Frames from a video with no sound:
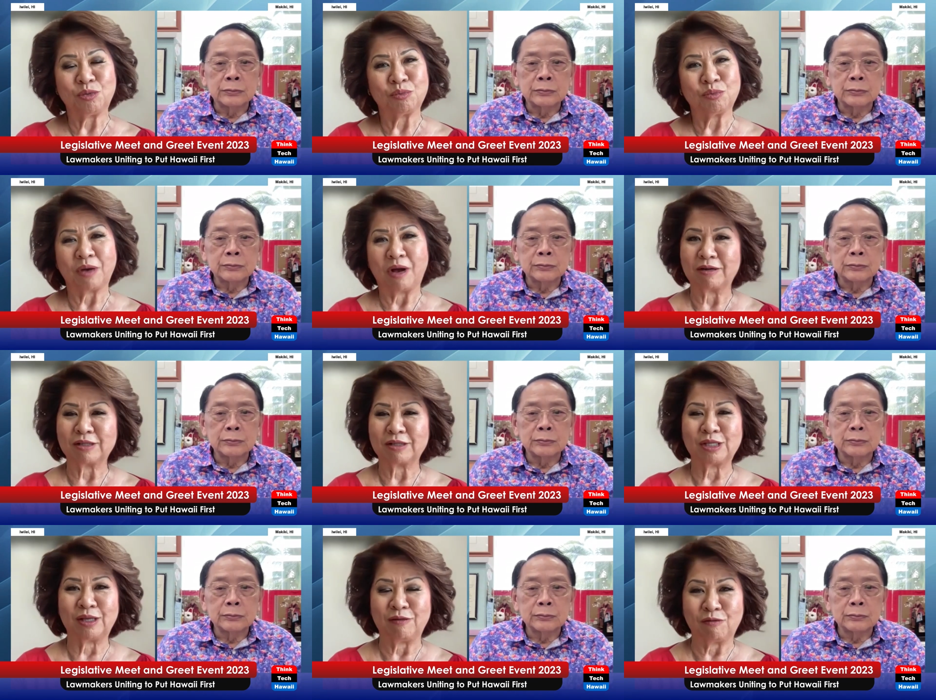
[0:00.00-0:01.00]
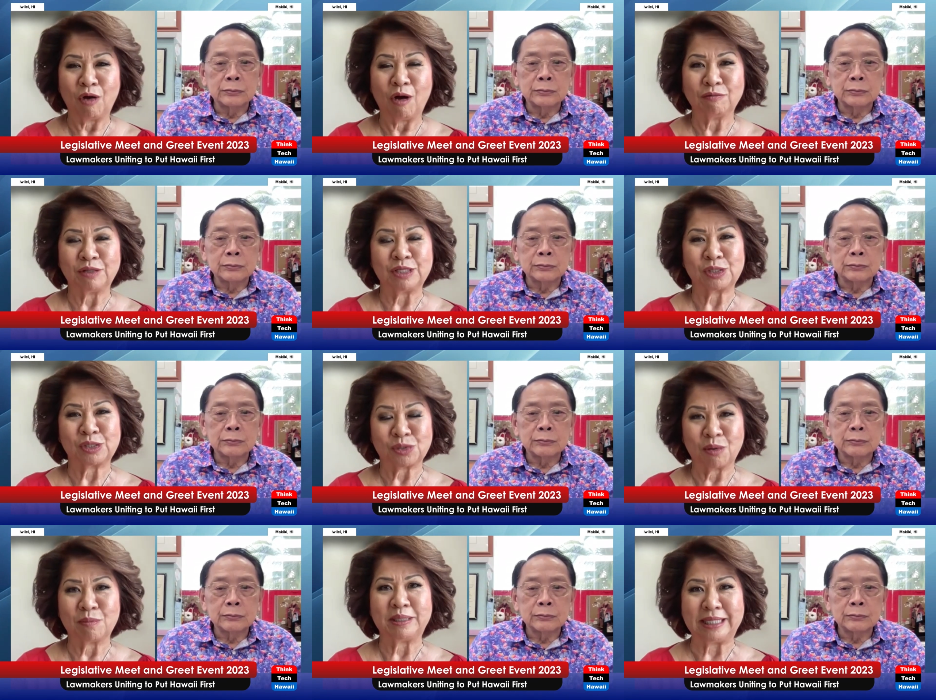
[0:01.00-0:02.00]
Speaker 1: you are involved in
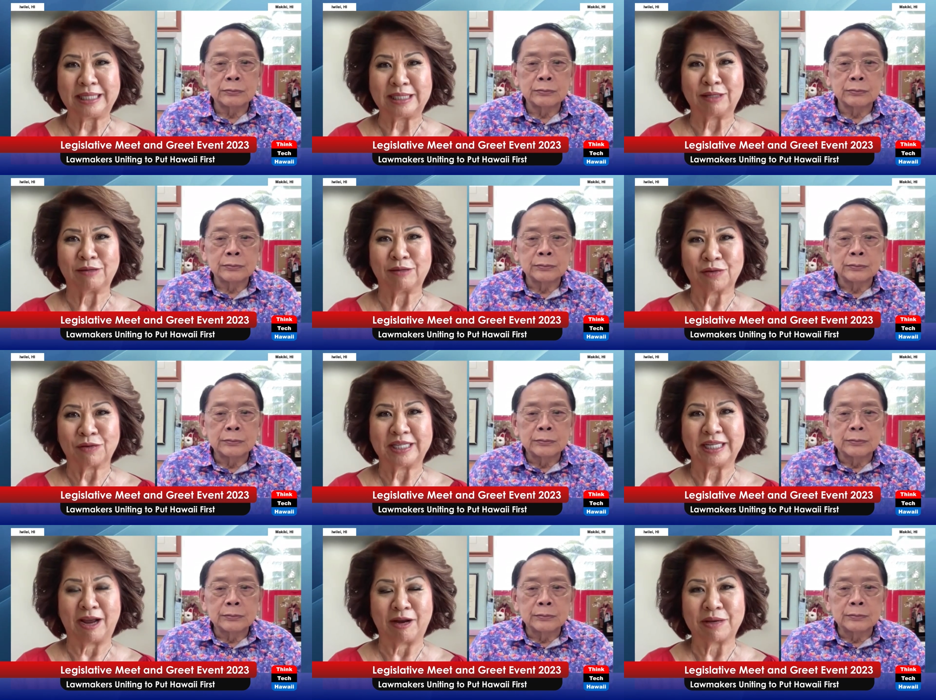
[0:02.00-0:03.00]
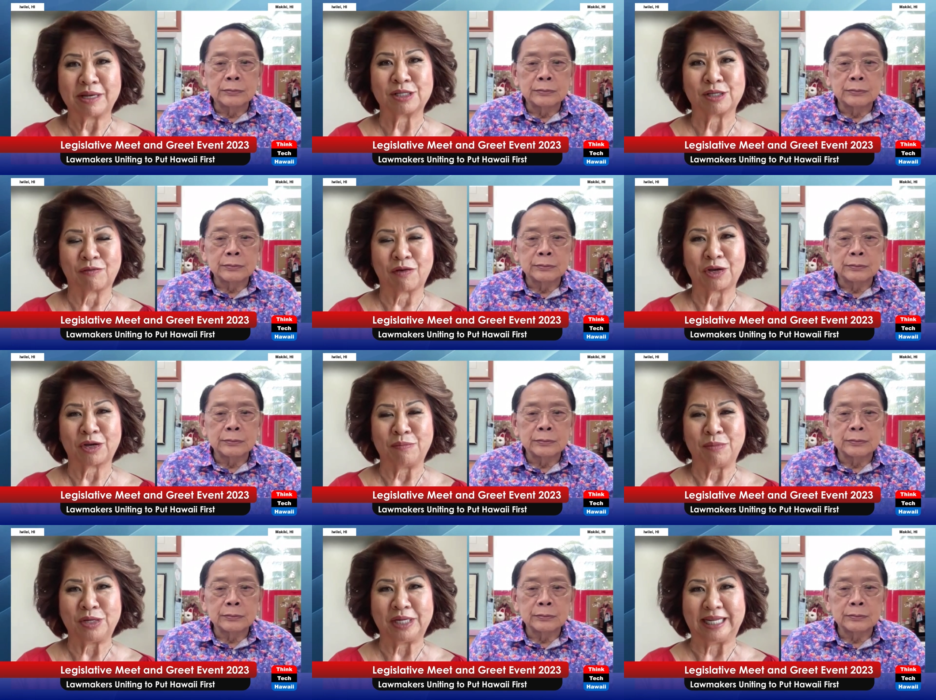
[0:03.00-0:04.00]
so many different areas of our
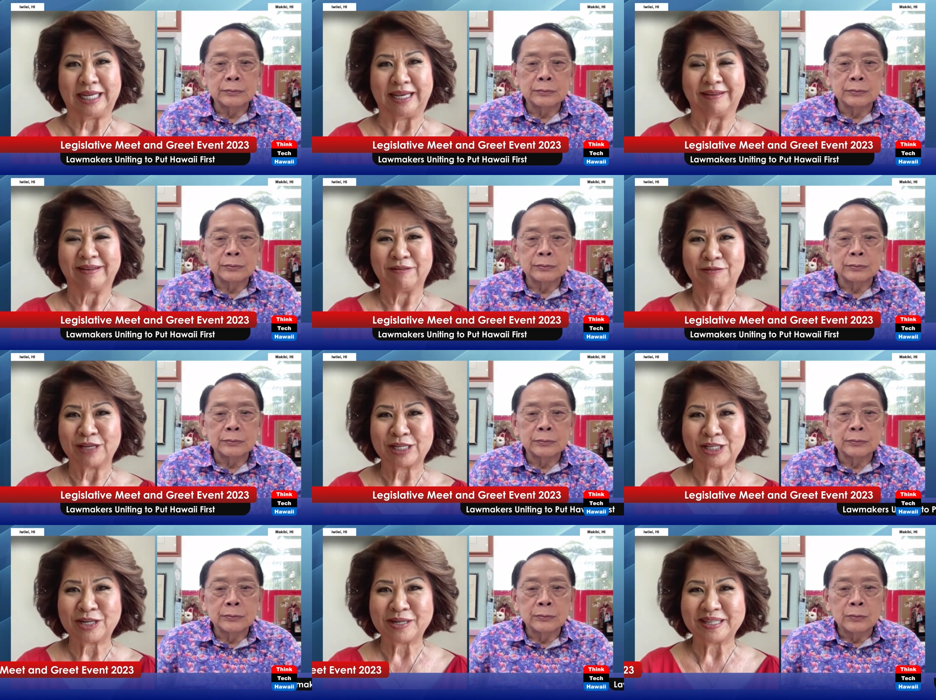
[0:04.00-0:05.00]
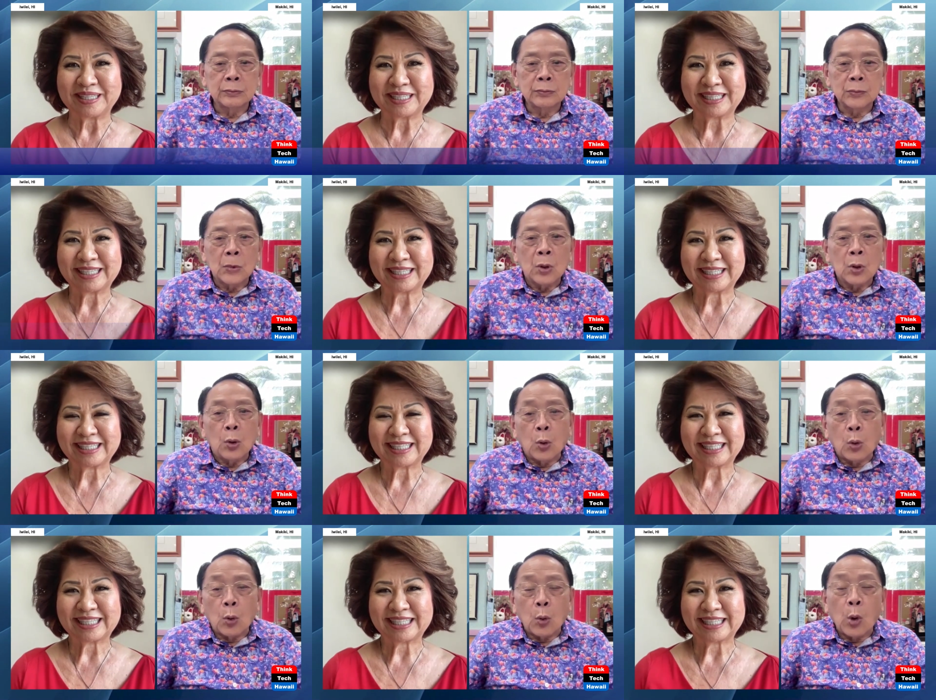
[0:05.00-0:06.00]
community. Victor?
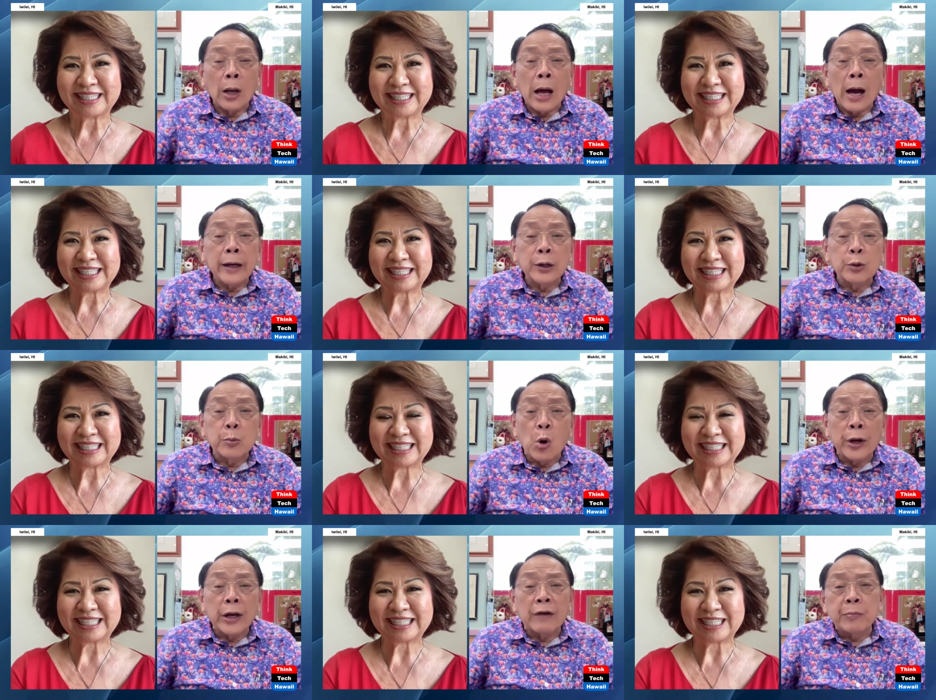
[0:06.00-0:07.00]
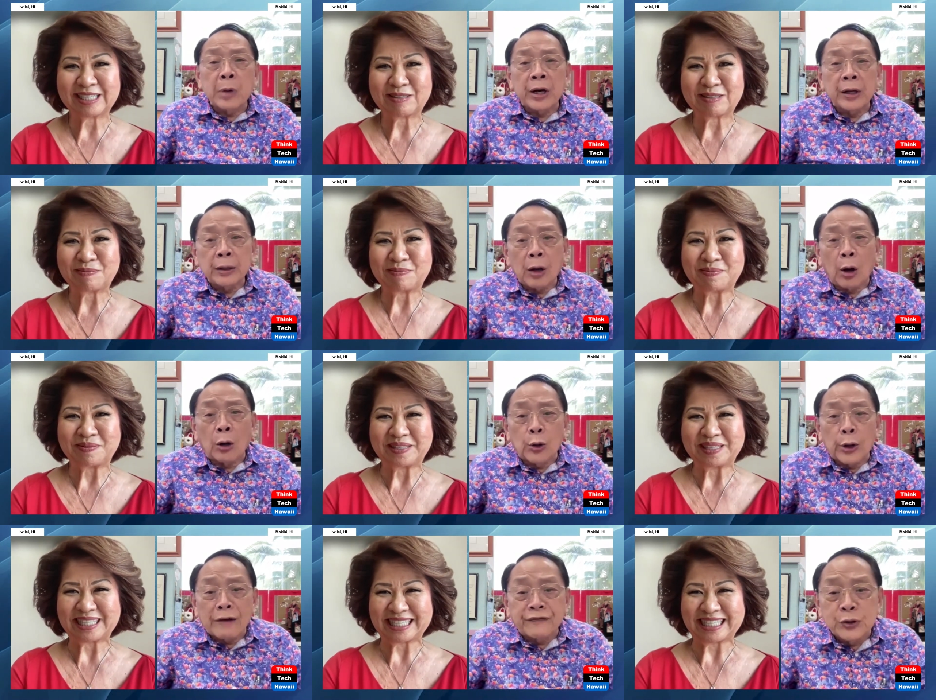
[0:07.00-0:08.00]
Speaker 2: Well, hi, good morning, everybody. Oh,
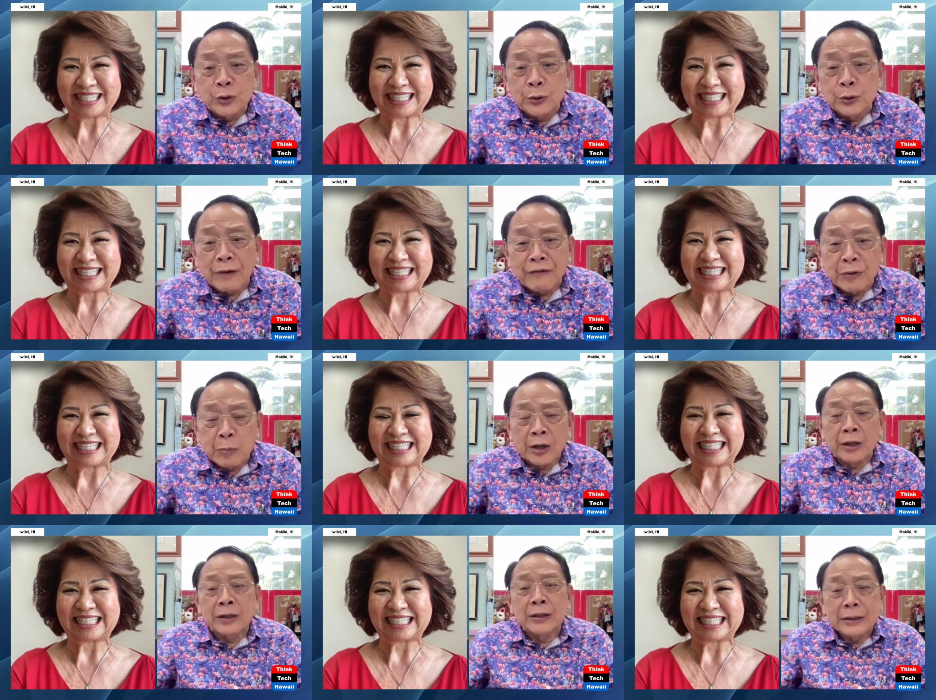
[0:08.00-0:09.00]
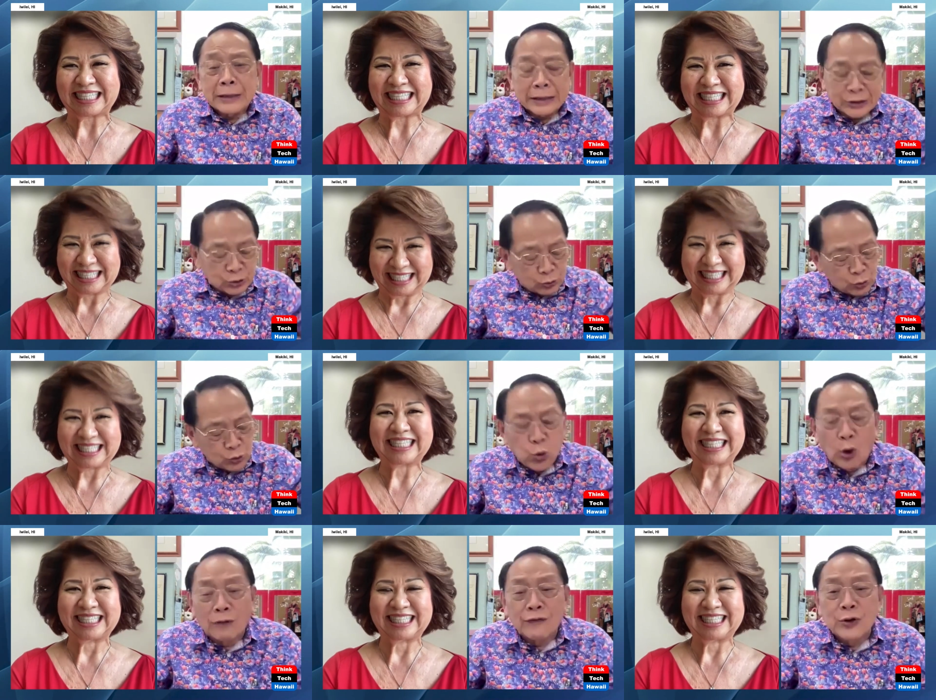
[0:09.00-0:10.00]
good afternoon, everybody. It's
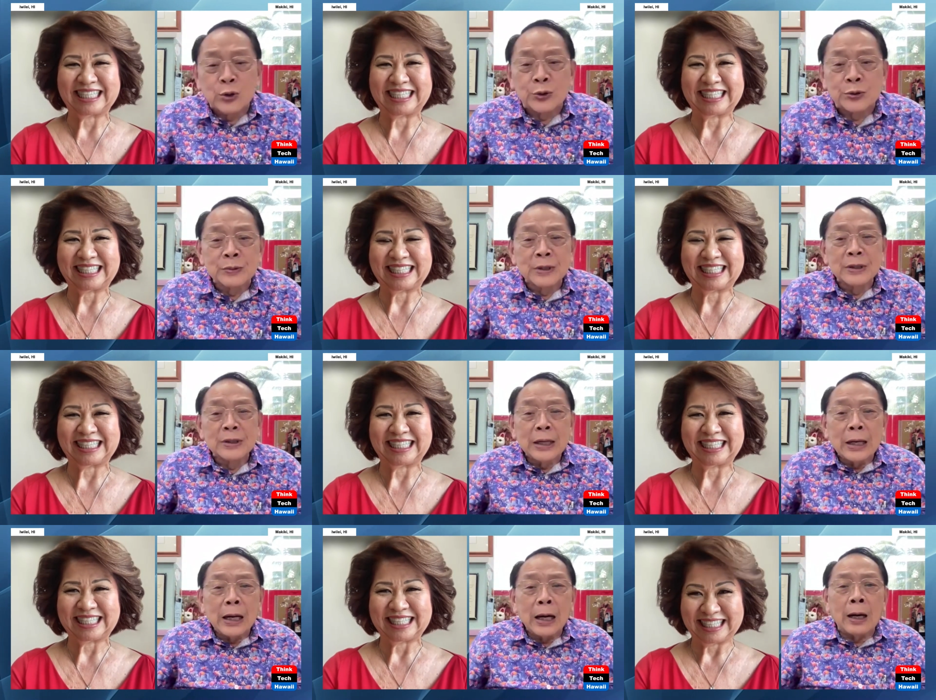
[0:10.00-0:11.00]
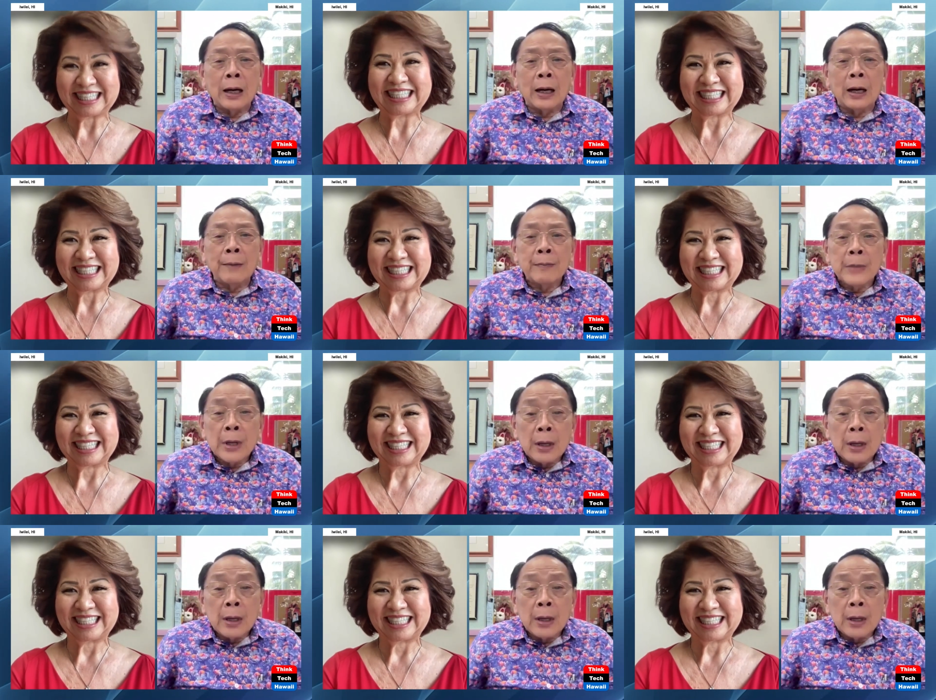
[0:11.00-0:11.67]
twelve noon. Uh,